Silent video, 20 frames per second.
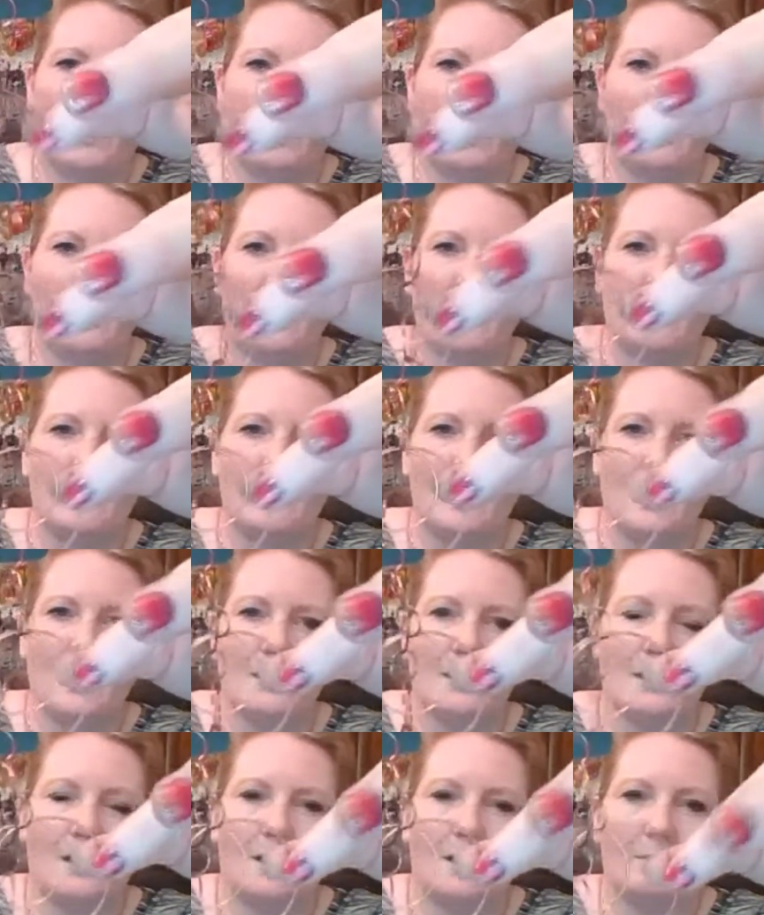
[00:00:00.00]
and the
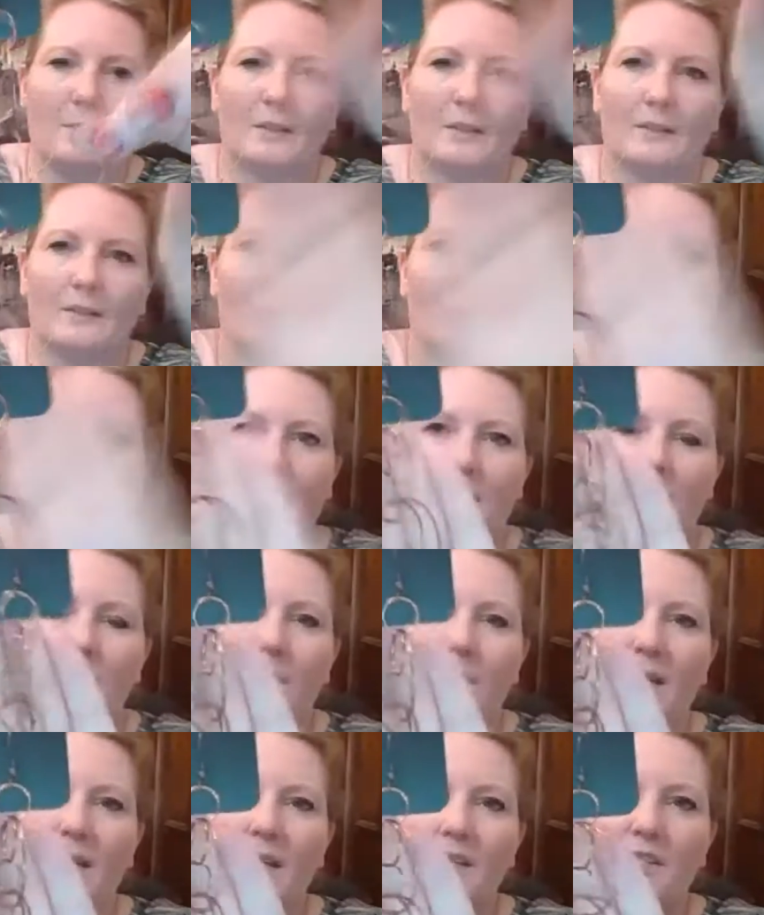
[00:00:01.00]
antiqued copper, like a
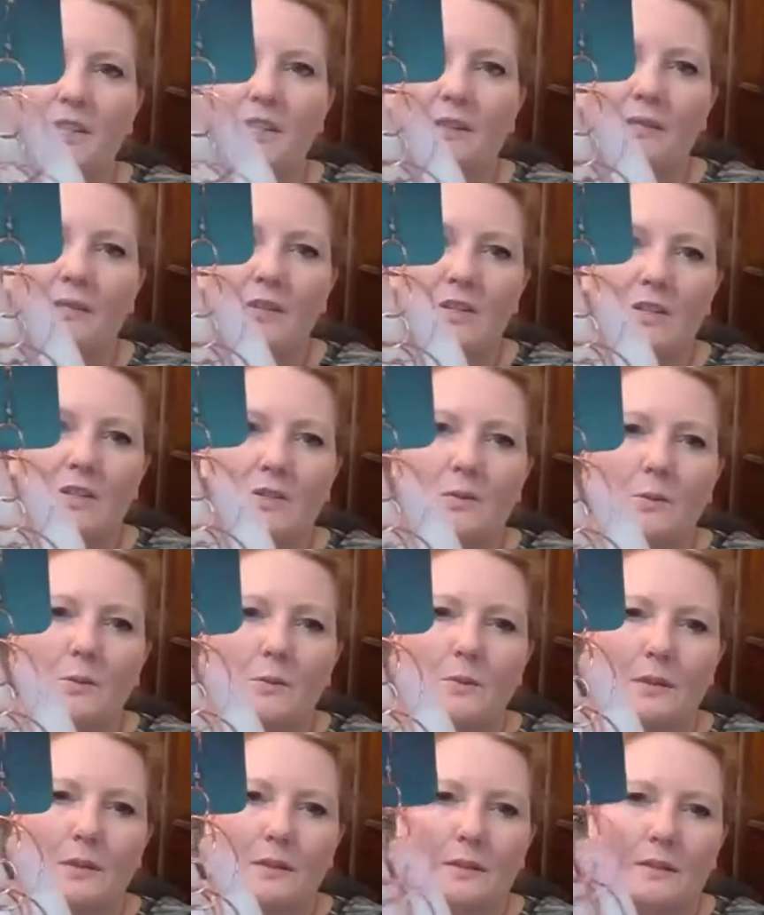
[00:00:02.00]
combination of the two.
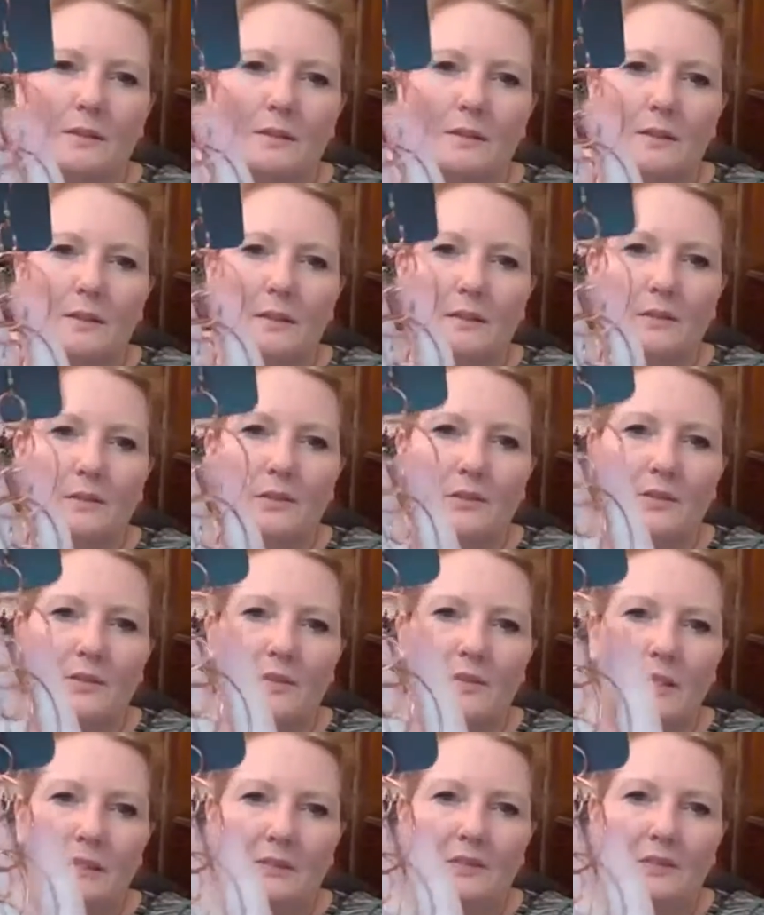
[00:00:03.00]
So it's
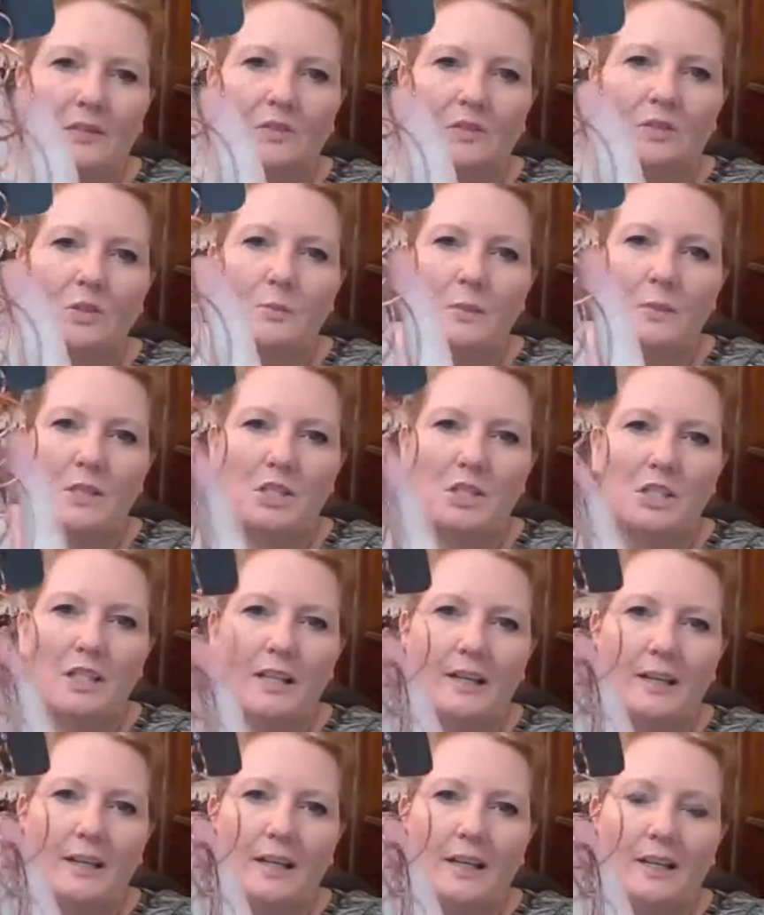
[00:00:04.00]
not super
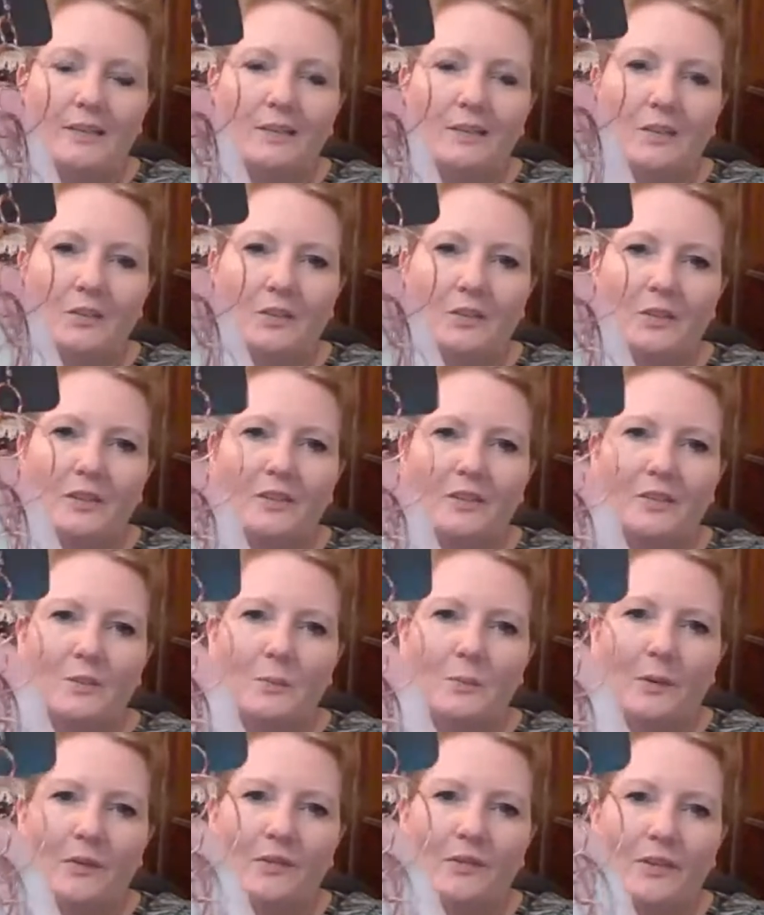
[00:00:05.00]
shiny. It's also not
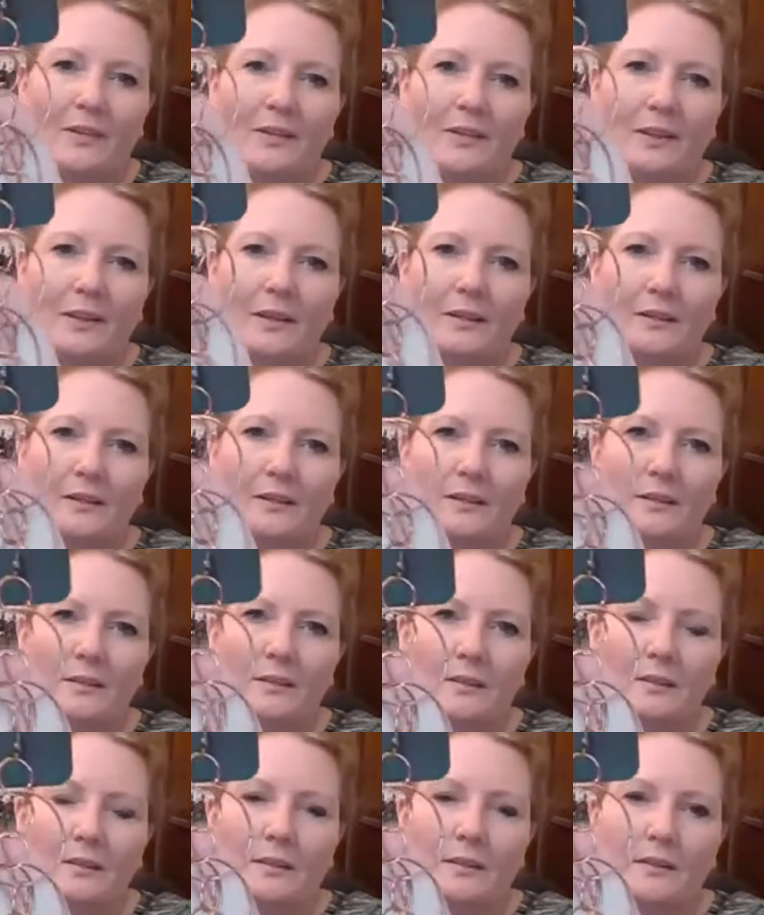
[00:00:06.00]
super dark.
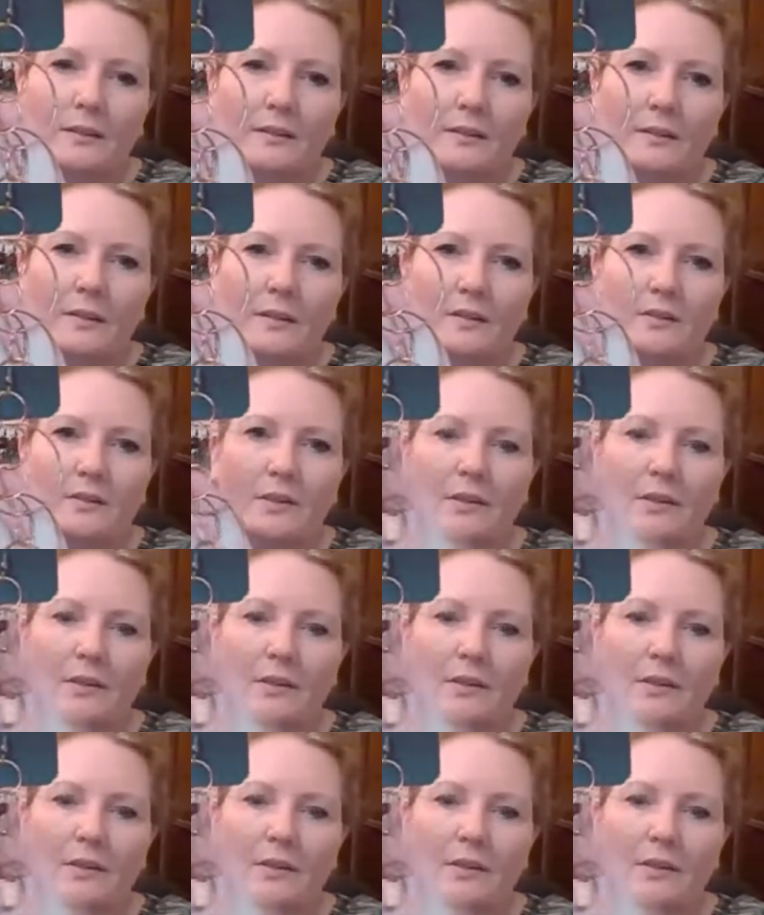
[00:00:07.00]
These